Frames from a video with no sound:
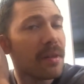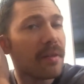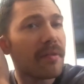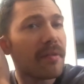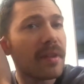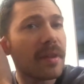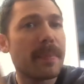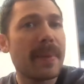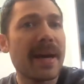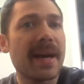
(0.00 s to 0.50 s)

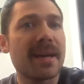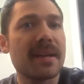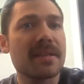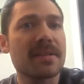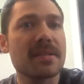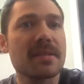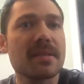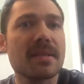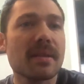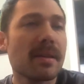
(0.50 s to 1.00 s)
over the
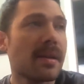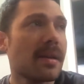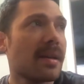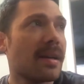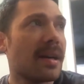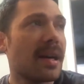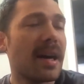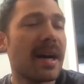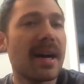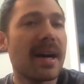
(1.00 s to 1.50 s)
past,
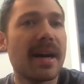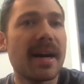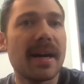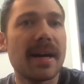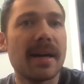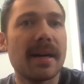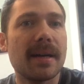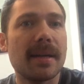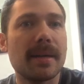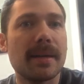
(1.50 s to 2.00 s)

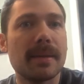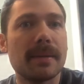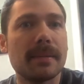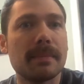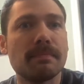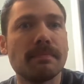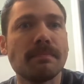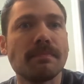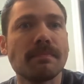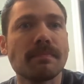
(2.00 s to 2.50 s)

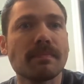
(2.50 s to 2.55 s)
I'd